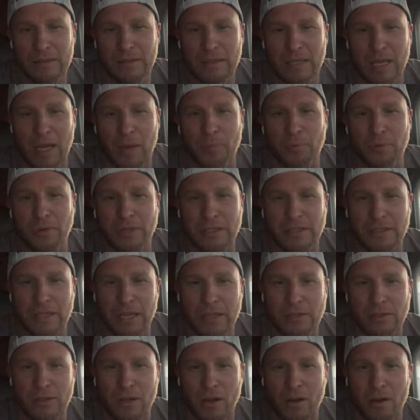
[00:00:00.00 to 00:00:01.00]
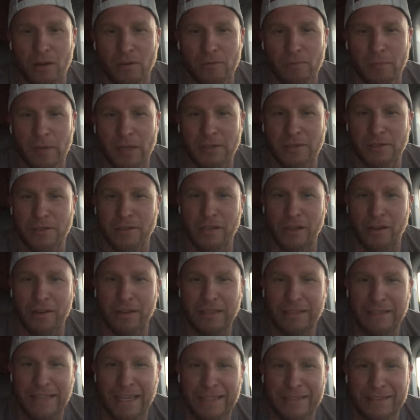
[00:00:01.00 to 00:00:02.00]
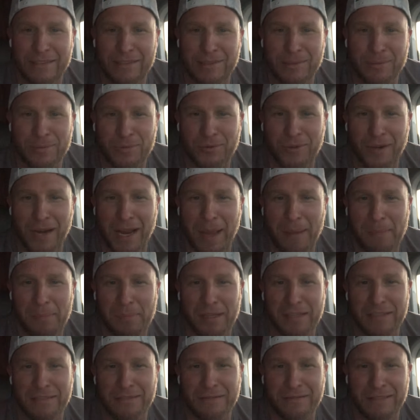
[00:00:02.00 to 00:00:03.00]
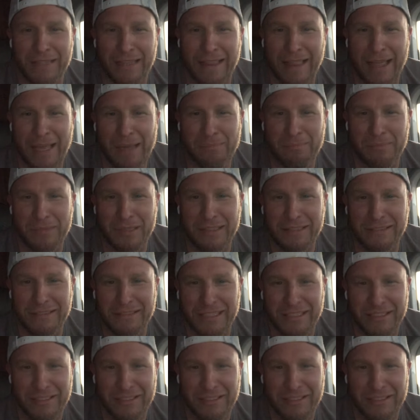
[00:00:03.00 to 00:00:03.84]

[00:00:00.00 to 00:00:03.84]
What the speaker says: I appreciate y'all. Make sure y'all hit that subscribe button, the like button,